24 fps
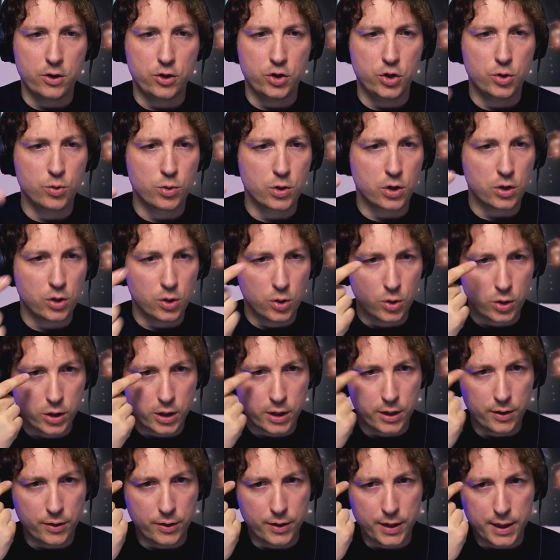you would look
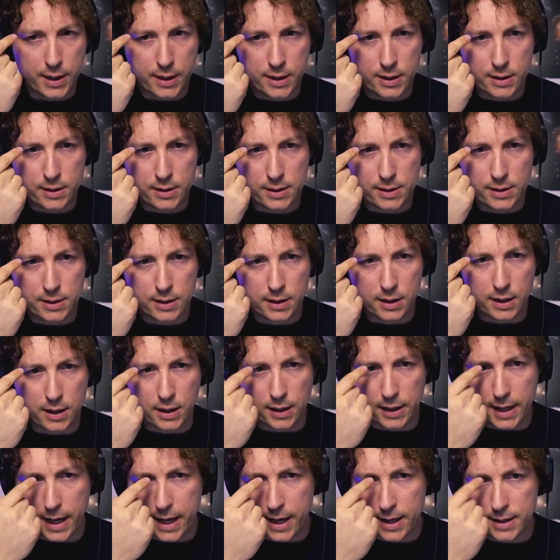at these
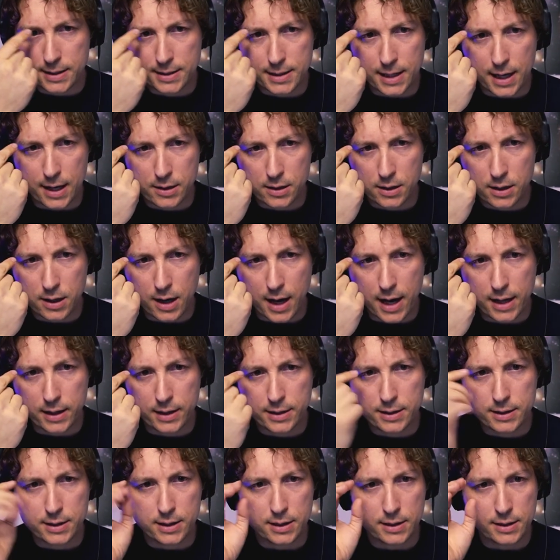glands under the
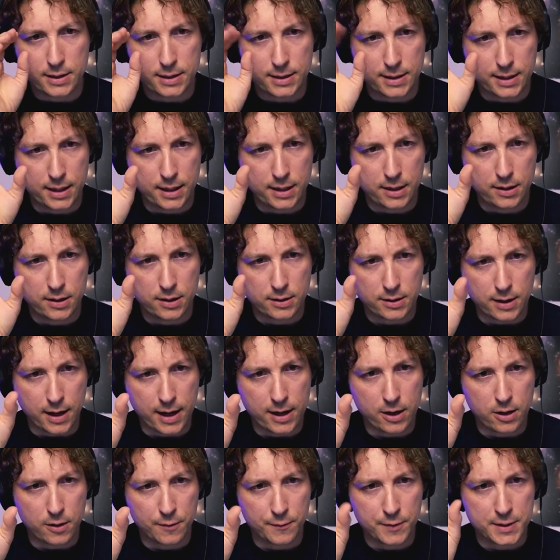eyelids and see the
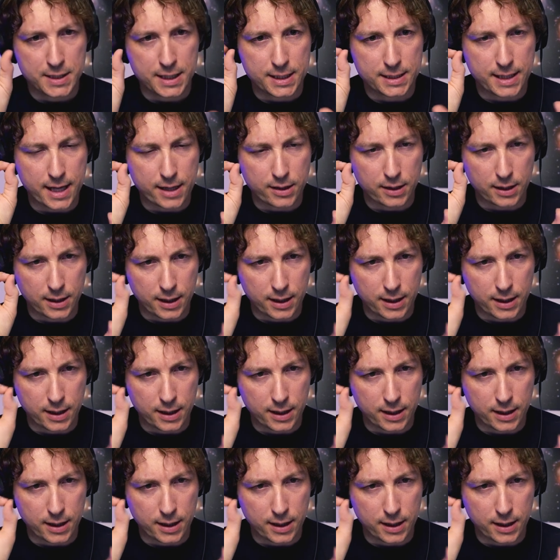die-off. Is that the